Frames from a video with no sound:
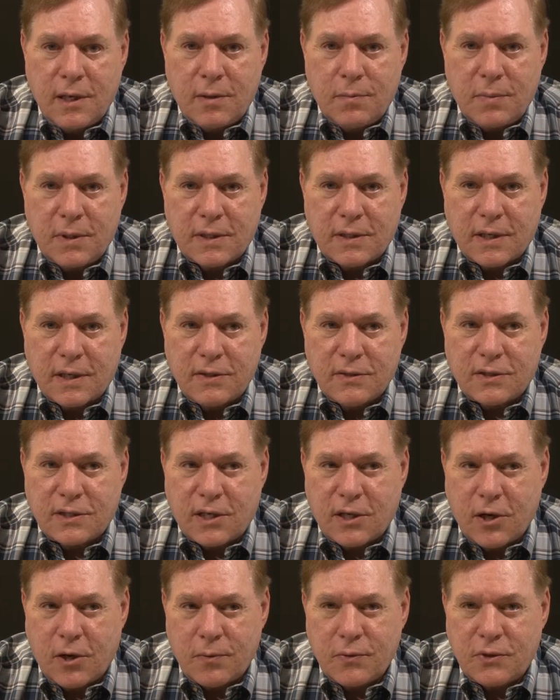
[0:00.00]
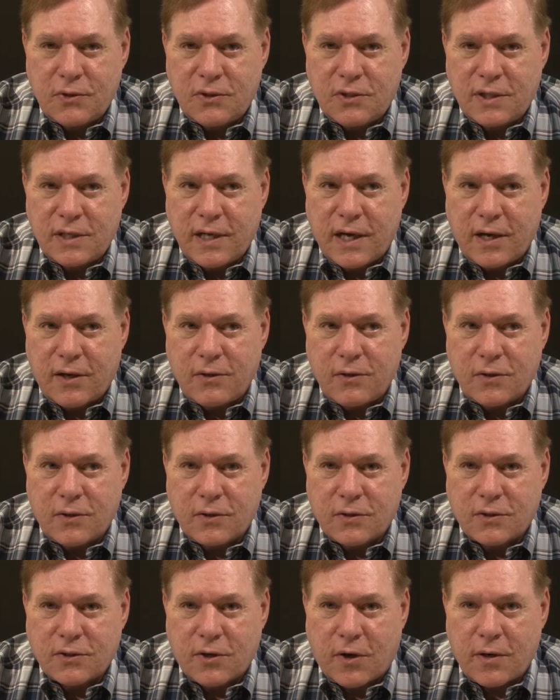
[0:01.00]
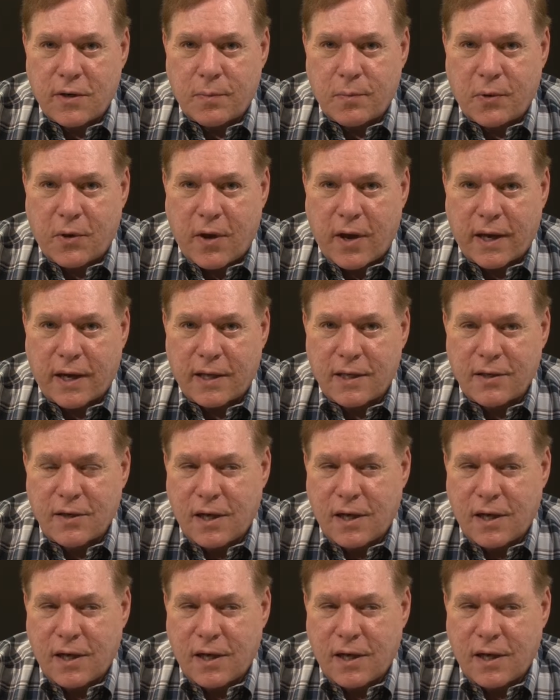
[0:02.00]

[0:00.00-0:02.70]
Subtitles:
because it helps you see how you could start applying it,